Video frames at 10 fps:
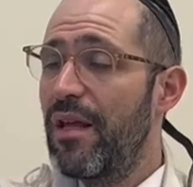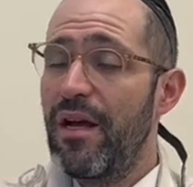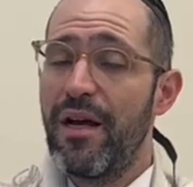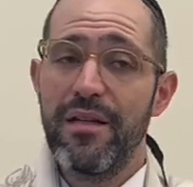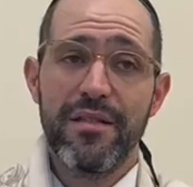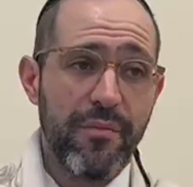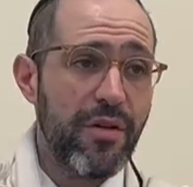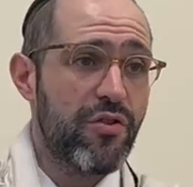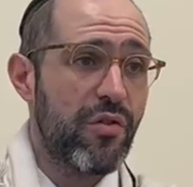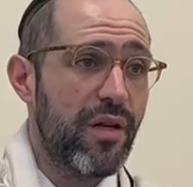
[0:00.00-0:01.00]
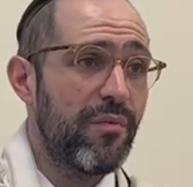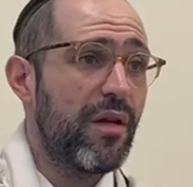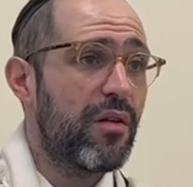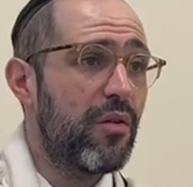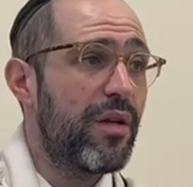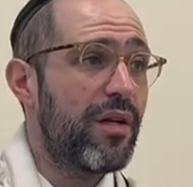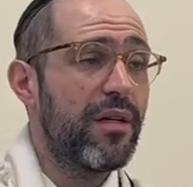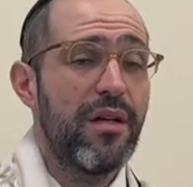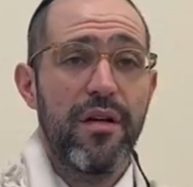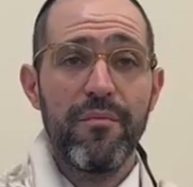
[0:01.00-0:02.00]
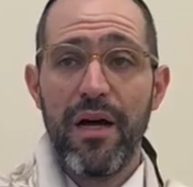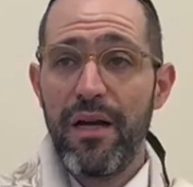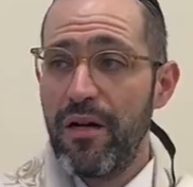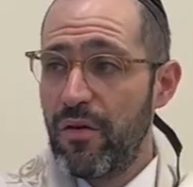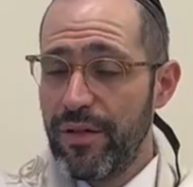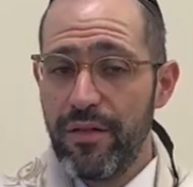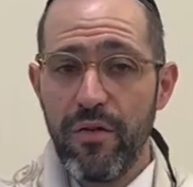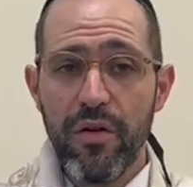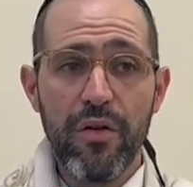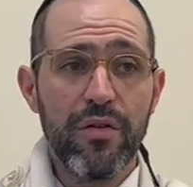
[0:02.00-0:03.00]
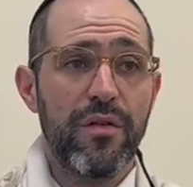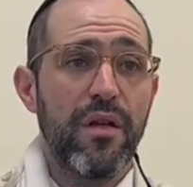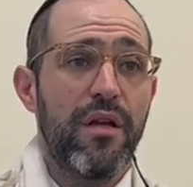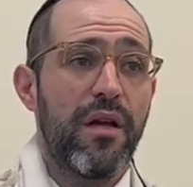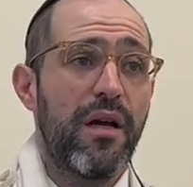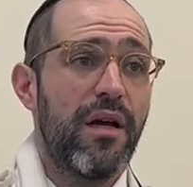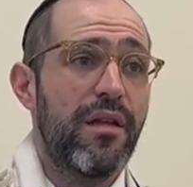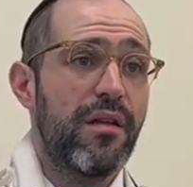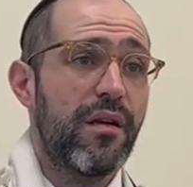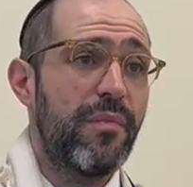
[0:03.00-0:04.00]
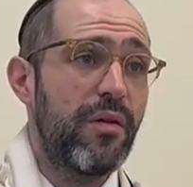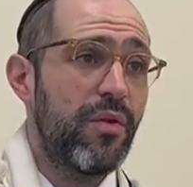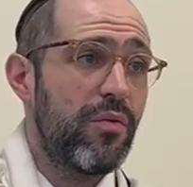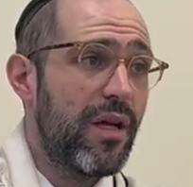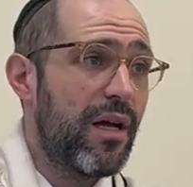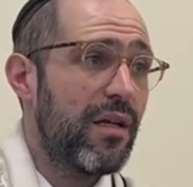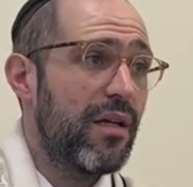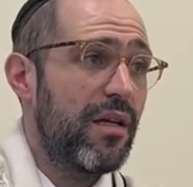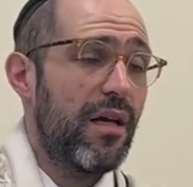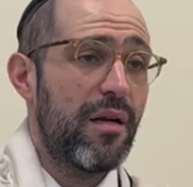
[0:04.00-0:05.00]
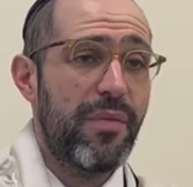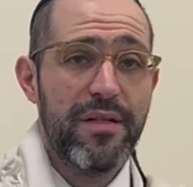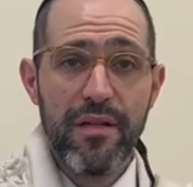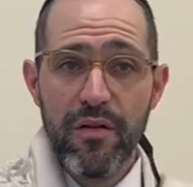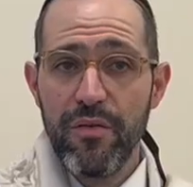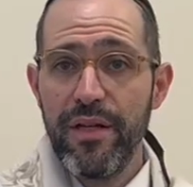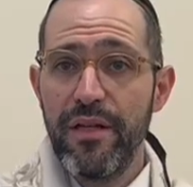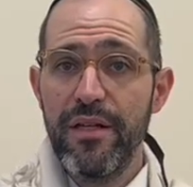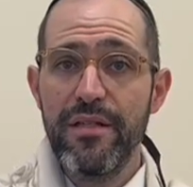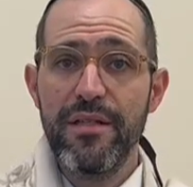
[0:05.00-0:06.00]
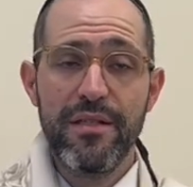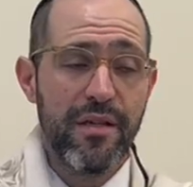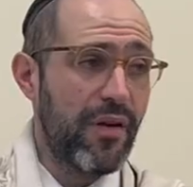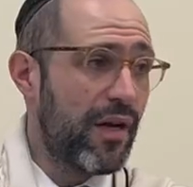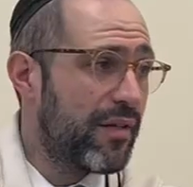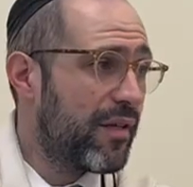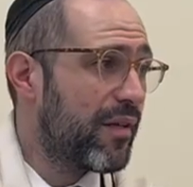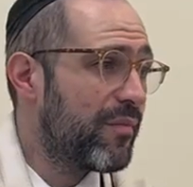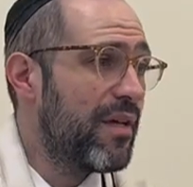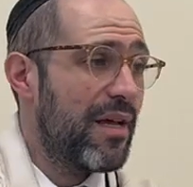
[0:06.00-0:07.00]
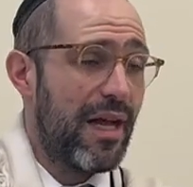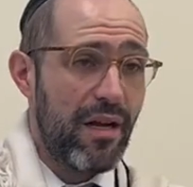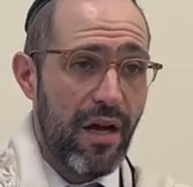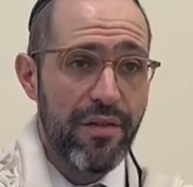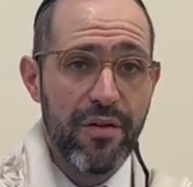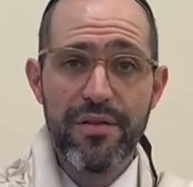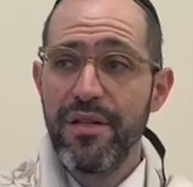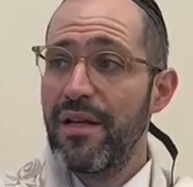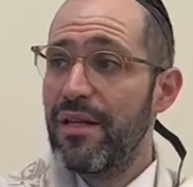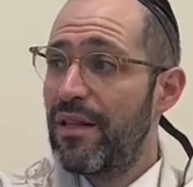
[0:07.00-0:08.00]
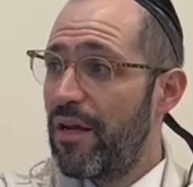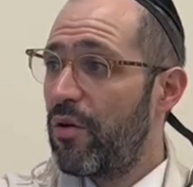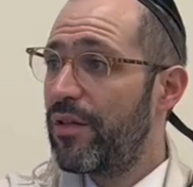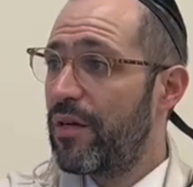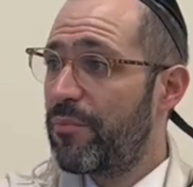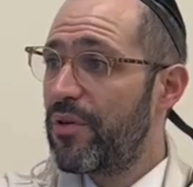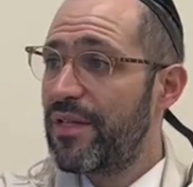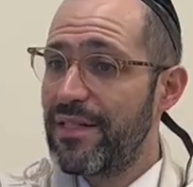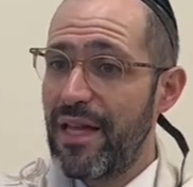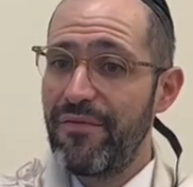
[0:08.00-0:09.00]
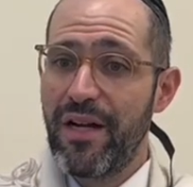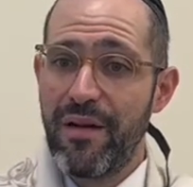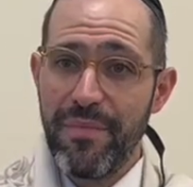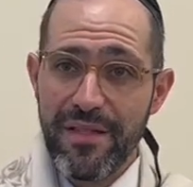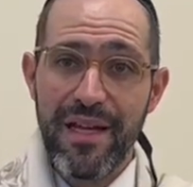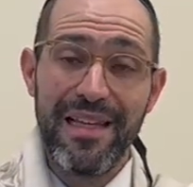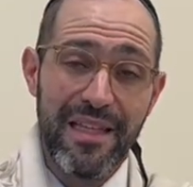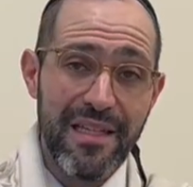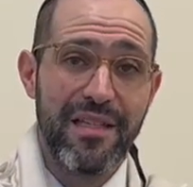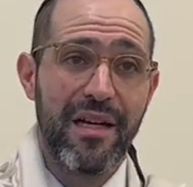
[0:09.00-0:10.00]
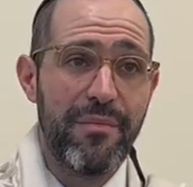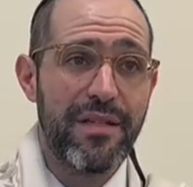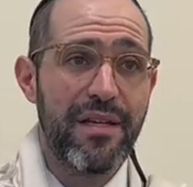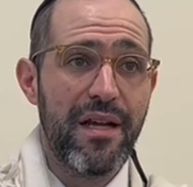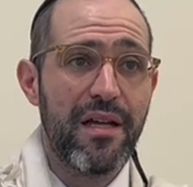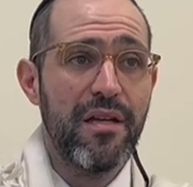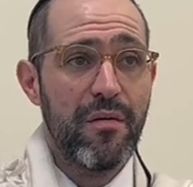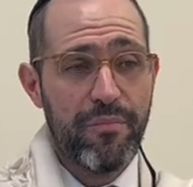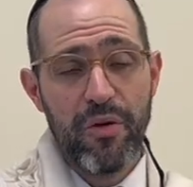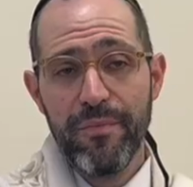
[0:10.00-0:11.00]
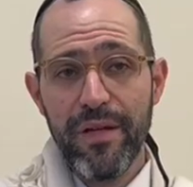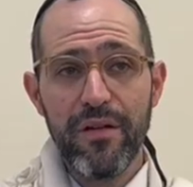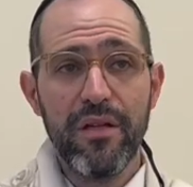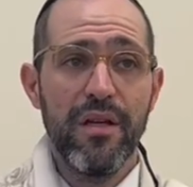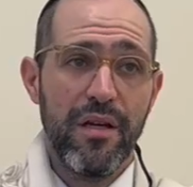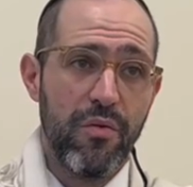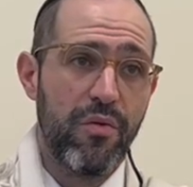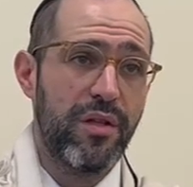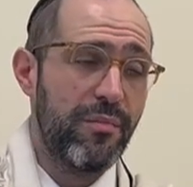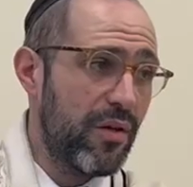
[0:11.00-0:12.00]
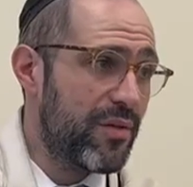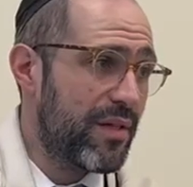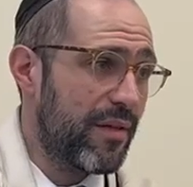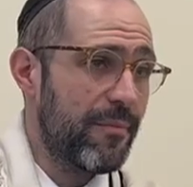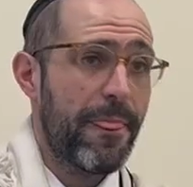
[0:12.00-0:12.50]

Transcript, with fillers: Uh, some Rishonim, including Baal Alachot Gedolot, uh, Rabbeinu Yehuda al-Barzaloni uh, in his Sefer Ha'Itim, and others, they hold that a person has to have a kabitza, at least a kabitza per meal, in order to be yotzei.